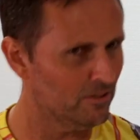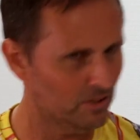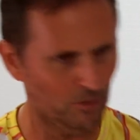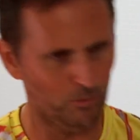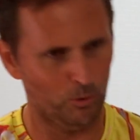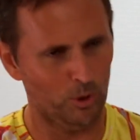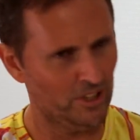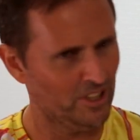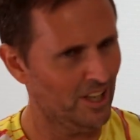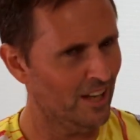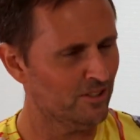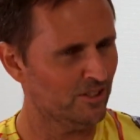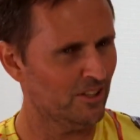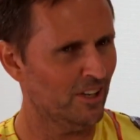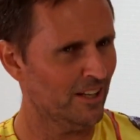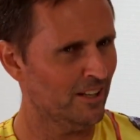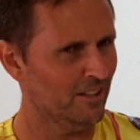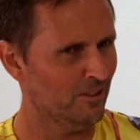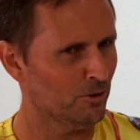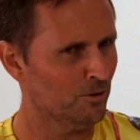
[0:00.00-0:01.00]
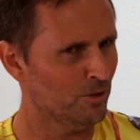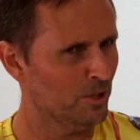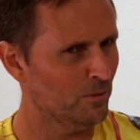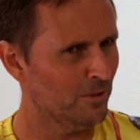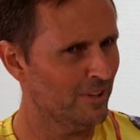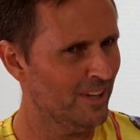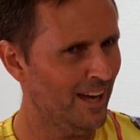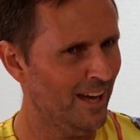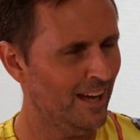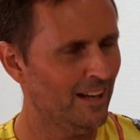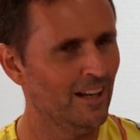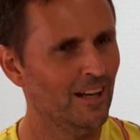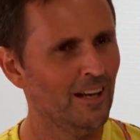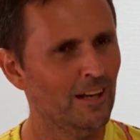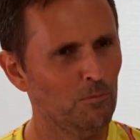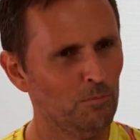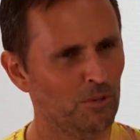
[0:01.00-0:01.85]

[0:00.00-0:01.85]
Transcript: Well, yes, I can agree with that. Mm.